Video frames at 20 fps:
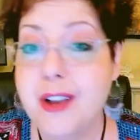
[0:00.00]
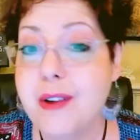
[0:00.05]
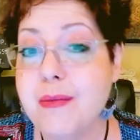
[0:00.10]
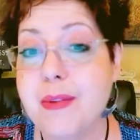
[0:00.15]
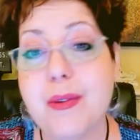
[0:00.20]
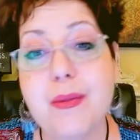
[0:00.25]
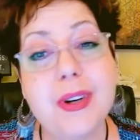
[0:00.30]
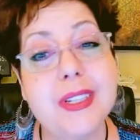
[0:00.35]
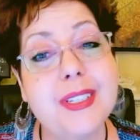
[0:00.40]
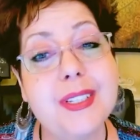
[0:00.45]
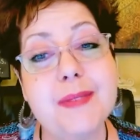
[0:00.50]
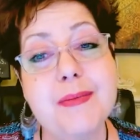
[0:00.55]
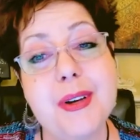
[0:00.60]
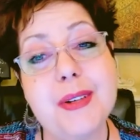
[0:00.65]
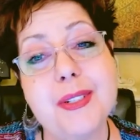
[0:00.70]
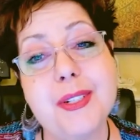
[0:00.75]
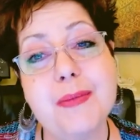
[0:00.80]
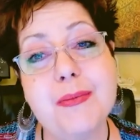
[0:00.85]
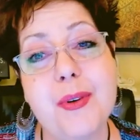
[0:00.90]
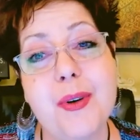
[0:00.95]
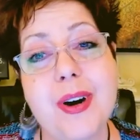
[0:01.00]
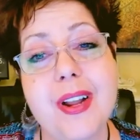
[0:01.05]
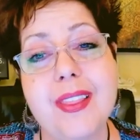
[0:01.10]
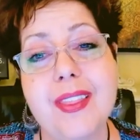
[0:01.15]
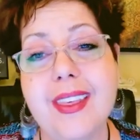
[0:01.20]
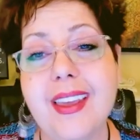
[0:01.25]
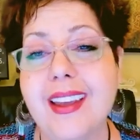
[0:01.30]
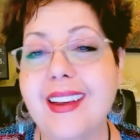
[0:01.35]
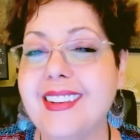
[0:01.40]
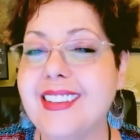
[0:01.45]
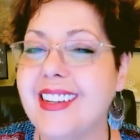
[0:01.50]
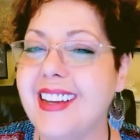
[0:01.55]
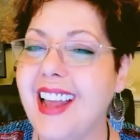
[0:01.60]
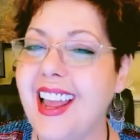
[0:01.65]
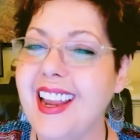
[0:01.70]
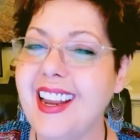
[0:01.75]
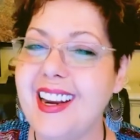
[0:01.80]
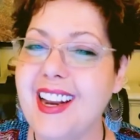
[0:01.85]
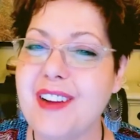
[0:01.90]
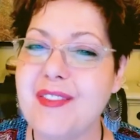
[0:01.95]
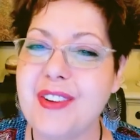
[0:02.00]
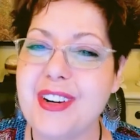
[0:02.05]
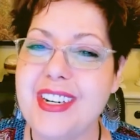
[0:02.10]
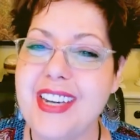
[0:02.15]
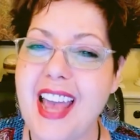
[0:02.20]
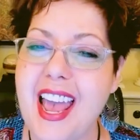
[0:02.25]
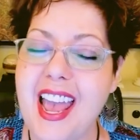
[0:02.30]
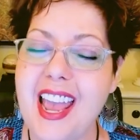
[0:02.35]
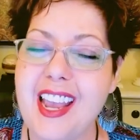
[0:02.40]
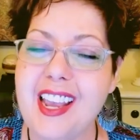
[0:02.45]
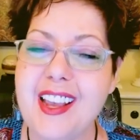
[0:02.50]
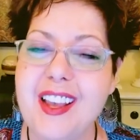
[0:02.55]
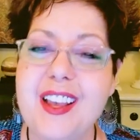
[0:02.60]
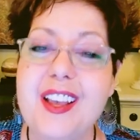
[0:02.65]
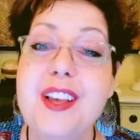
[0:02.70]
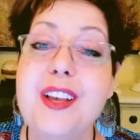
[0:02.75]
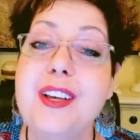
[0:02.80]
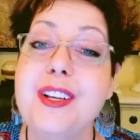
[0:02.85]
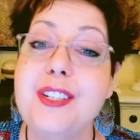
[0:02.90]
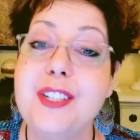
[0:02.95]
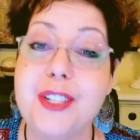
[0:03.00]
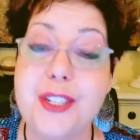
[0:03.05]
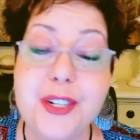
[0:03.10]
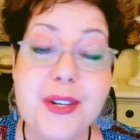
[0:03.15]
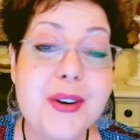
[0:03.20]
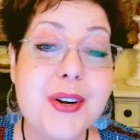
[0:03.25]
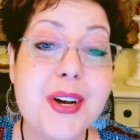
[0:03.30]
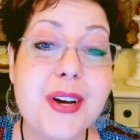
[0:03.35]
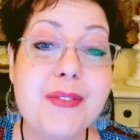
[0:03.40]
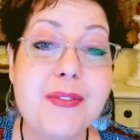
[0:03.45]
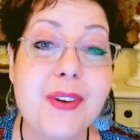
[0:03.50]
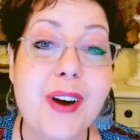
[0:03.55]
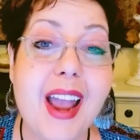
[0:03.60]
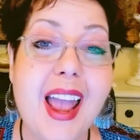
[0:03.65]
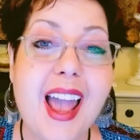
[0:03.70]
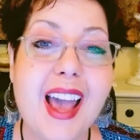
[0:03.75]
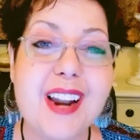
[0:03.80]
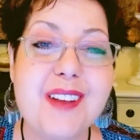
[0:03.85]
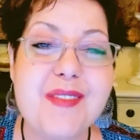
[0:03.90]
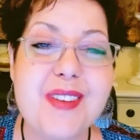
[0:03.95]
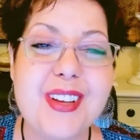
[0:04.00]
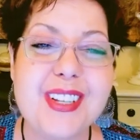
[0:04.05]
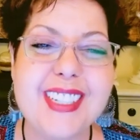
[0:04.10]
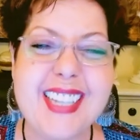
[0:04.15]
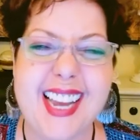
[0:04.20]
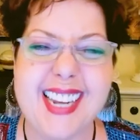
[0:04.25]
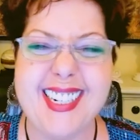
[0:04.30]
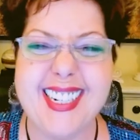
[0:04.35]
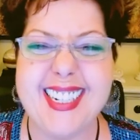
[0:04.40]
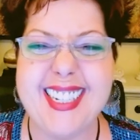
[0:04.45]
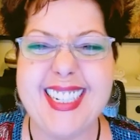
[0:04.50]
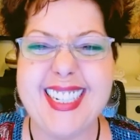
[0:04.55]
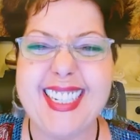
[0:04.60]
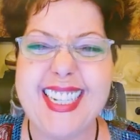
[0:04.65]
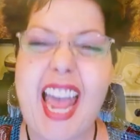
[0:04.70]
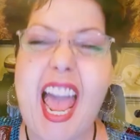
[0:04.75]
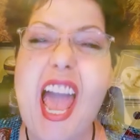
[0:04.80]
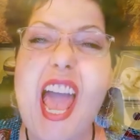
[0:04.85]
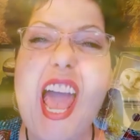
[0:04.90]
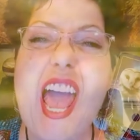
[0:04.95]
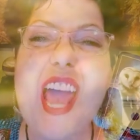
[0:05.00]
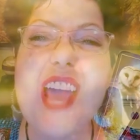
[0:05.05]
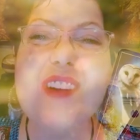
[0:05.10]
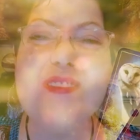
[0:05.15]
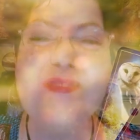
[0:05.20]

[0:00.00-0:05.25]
But what's the most important thing today and every day? To do good for animals and to stay